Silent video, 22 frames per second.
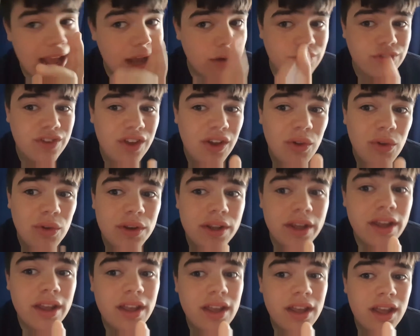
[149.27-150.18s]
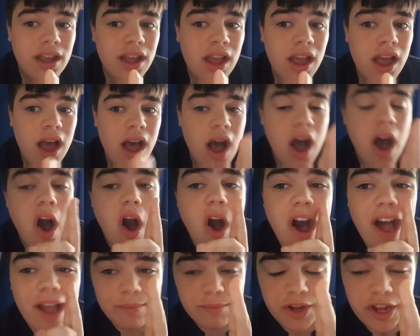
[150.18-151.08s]
household,
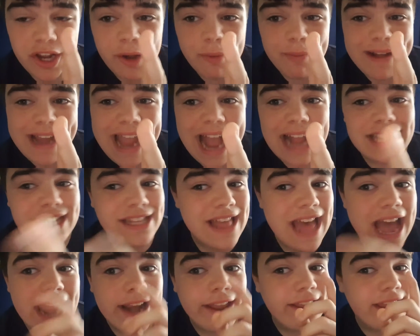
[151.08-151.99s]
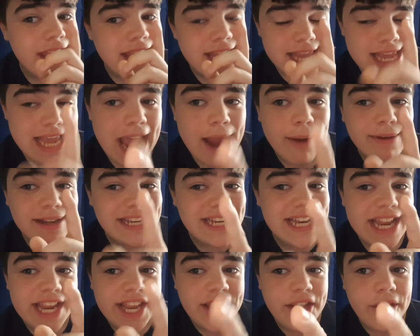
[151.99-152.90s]
I'm gonna react to that, and I can
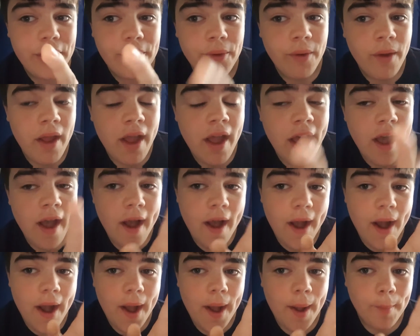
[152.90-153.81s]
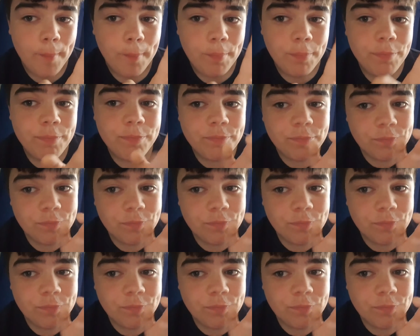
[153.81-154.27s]
guarantee you um,